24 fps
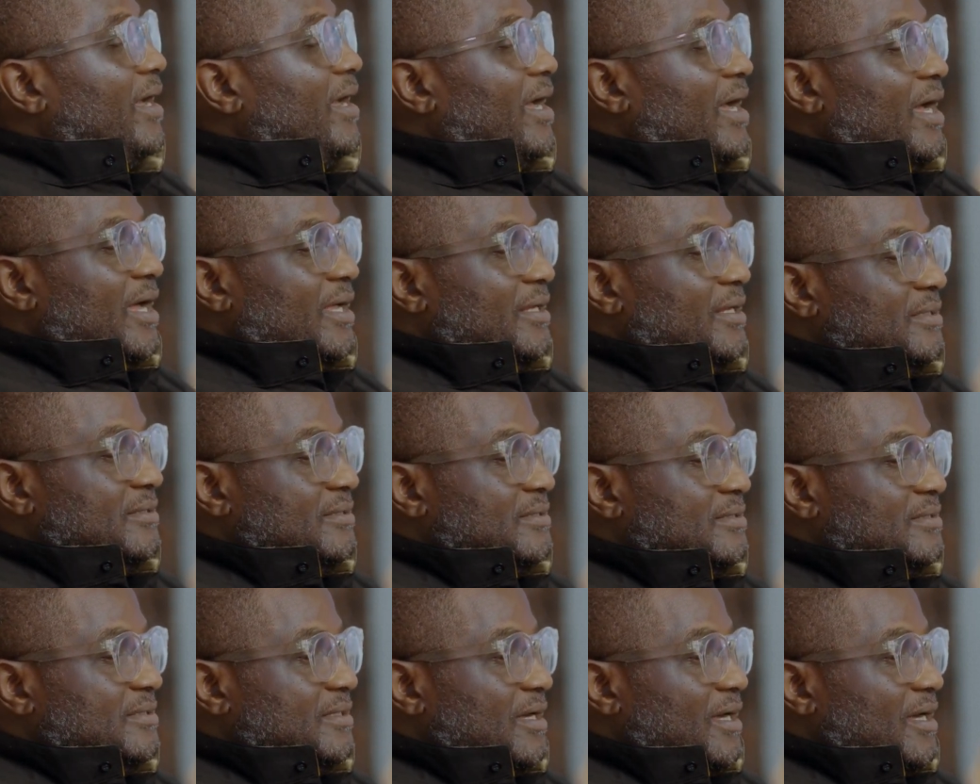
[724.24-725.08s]

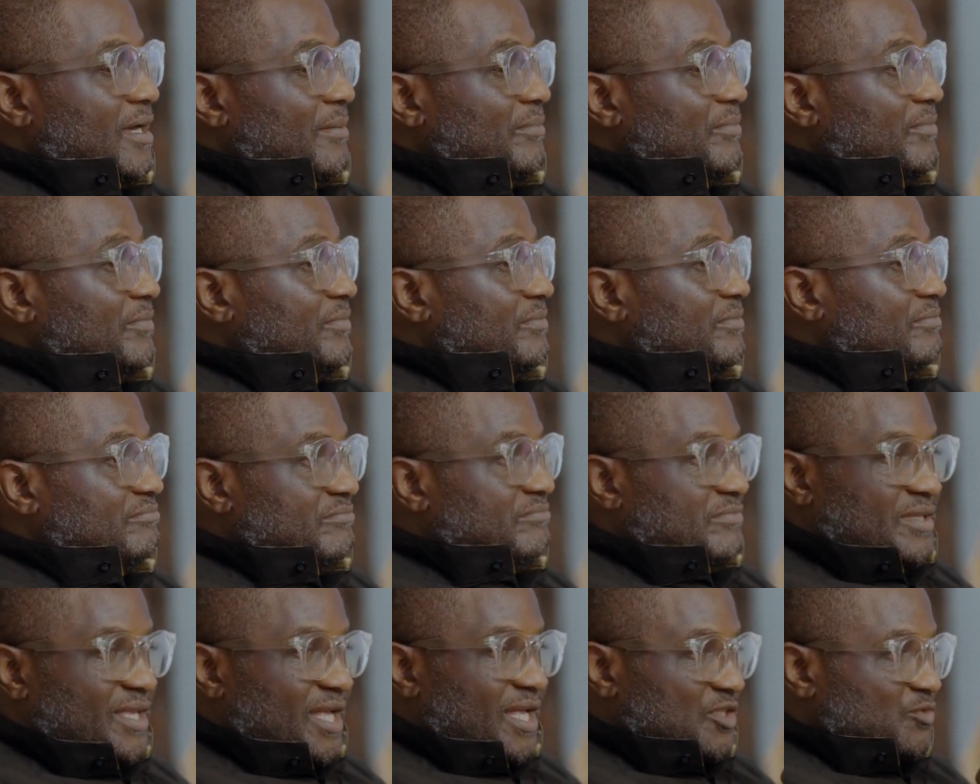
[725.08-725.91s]
and
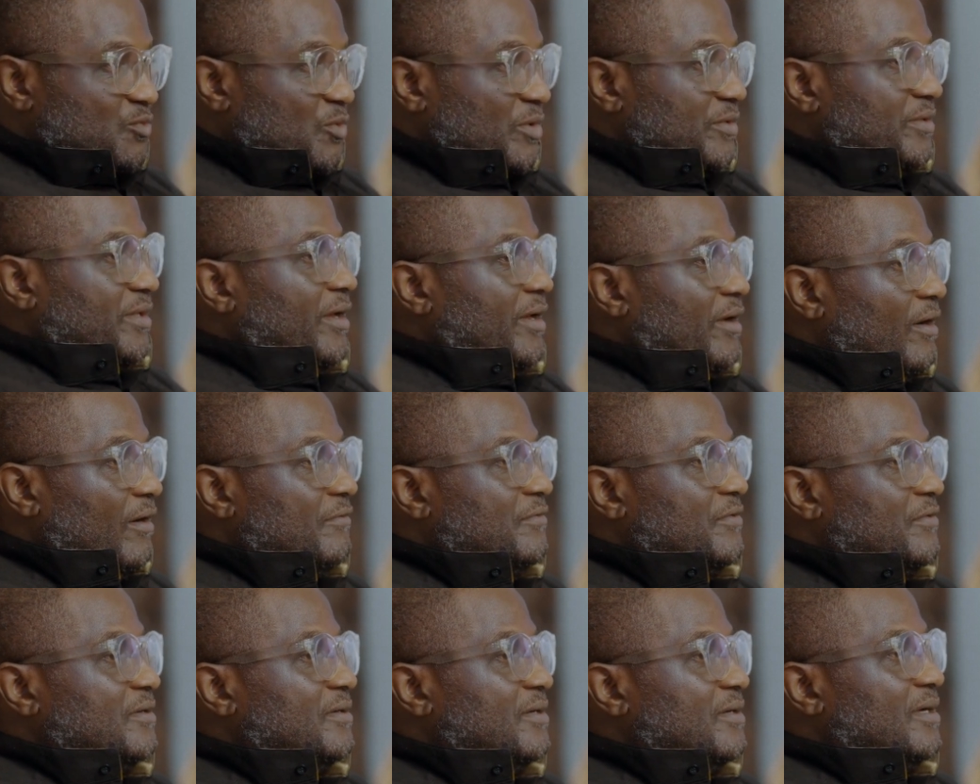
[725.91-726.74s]
that's what they
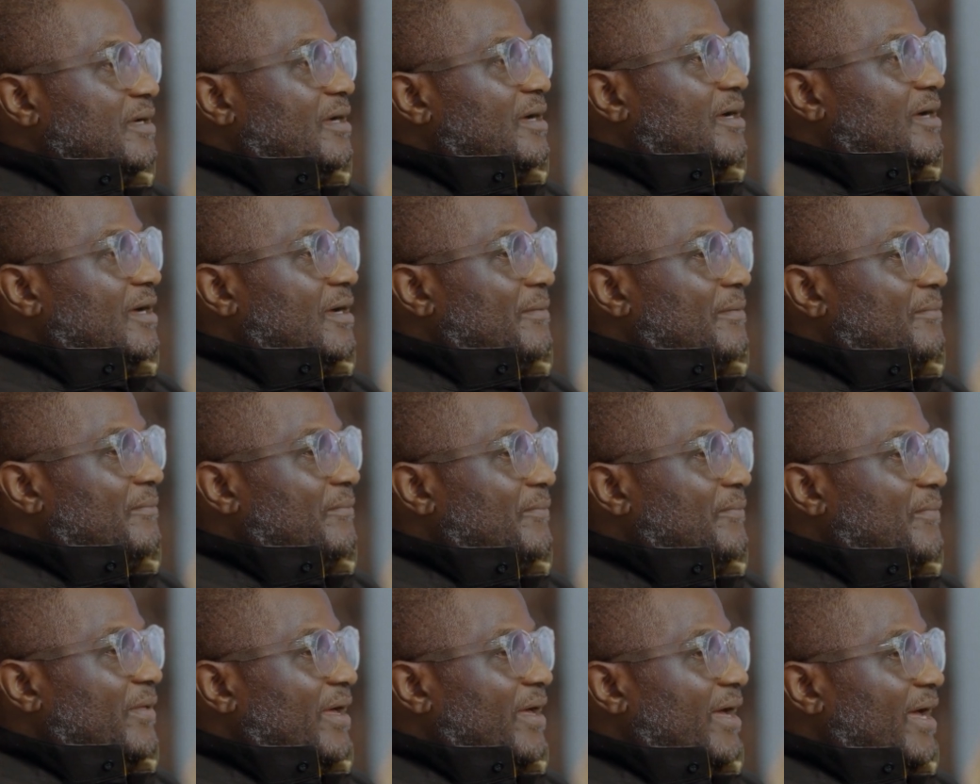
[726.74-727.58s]
offer.
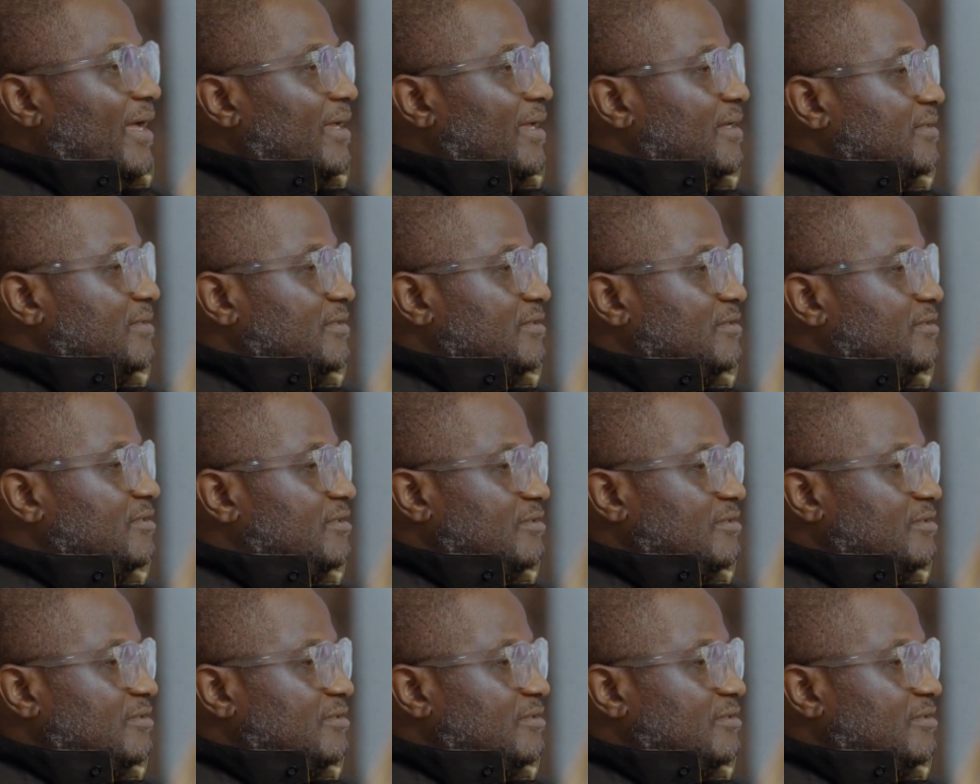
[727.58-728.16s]
And